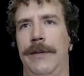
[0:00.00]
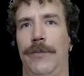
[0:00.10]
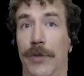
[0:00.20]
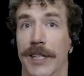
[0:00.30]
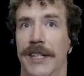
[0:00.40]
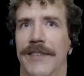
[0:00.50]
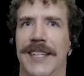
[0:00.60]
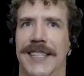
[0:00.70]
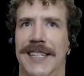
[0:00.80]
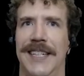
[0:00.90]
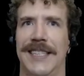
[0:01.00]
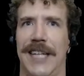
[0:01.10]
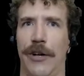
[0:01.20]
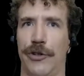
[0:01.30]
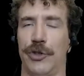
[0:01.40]
I'm really invested in these
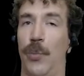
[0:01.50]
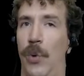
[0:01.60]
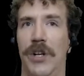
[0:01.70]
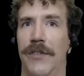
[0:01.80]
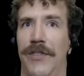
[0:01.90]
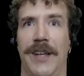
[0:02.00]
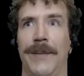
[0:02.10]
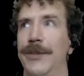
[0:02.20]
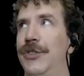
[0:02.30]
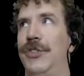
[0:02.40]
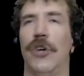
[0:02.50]
characters. One of them is so